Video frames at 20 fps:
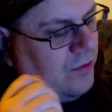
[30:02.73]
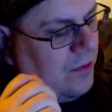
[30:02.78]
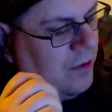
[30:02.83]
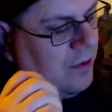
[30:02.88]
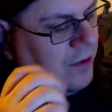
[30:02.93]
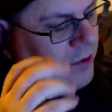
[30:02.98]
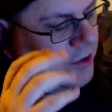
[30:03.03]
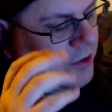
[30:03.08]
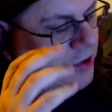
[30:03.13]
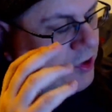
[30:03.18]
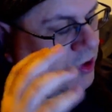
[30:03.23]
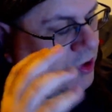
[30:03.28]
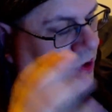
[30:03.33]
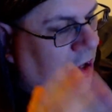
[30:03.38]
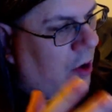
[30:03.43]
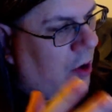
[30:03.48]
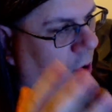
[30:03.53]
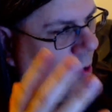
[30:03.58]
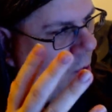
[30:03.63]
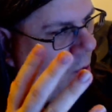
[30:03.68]

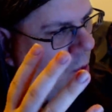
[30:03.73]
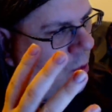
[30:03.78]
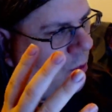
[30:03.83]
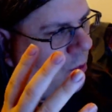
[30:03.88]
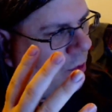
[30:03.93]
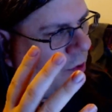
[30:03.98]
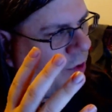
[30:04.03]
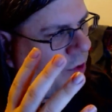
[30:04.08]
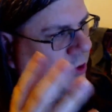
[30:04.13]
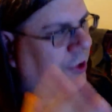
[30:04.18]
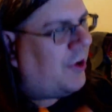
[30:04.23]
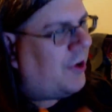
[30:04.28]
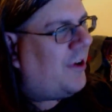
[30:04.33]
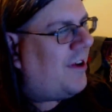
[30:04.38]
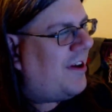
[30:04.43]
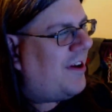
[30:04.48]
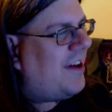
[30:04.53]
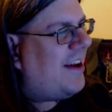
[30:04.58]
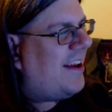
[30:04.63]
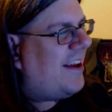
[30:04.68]
so
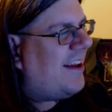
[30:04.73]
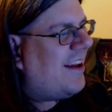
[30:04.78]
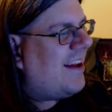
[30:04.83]
good.